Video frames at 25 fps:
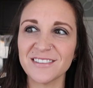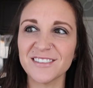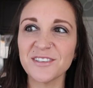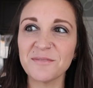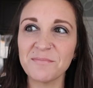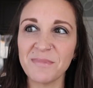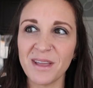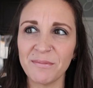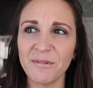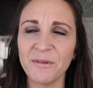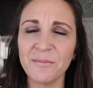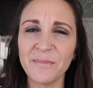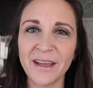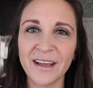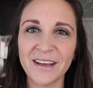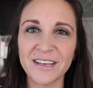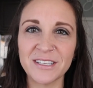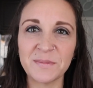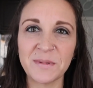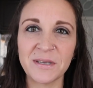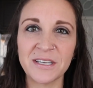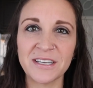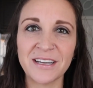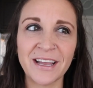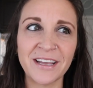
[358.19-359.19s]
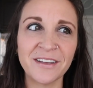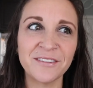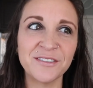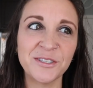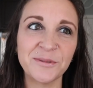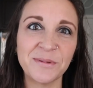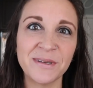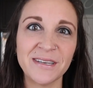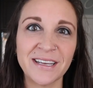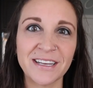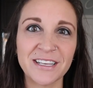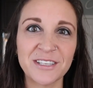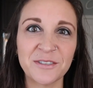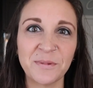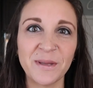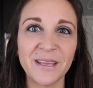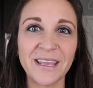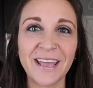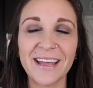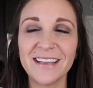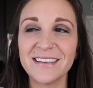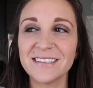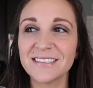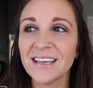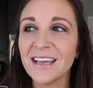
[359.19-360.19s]
So maybe my husband and I will do it next
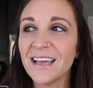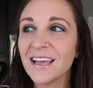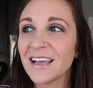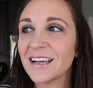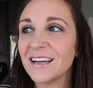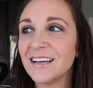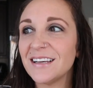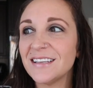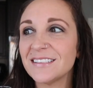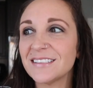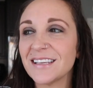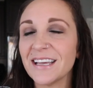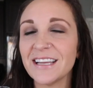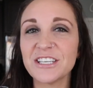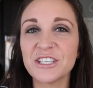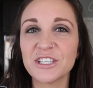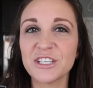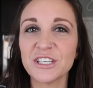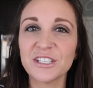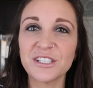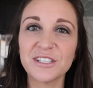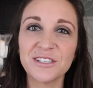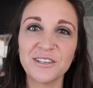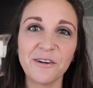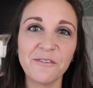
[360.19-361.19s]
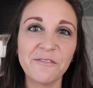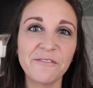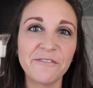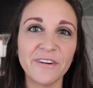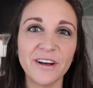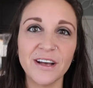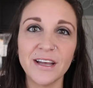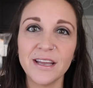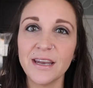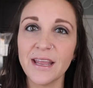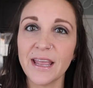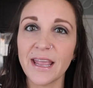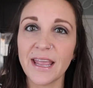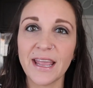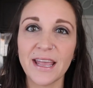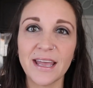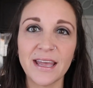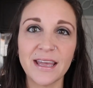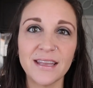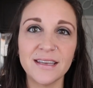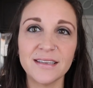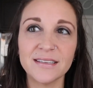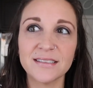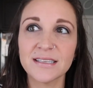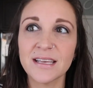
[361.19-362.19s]
weekend because it's just so fun
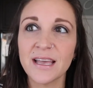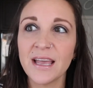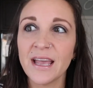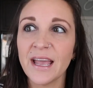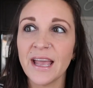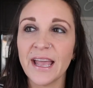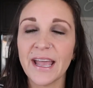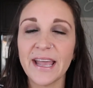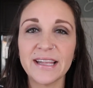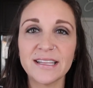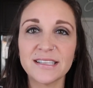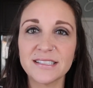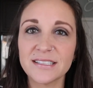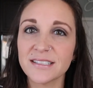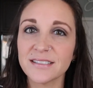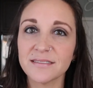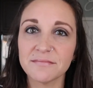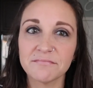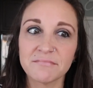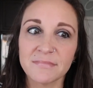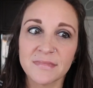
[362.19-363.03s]
and it's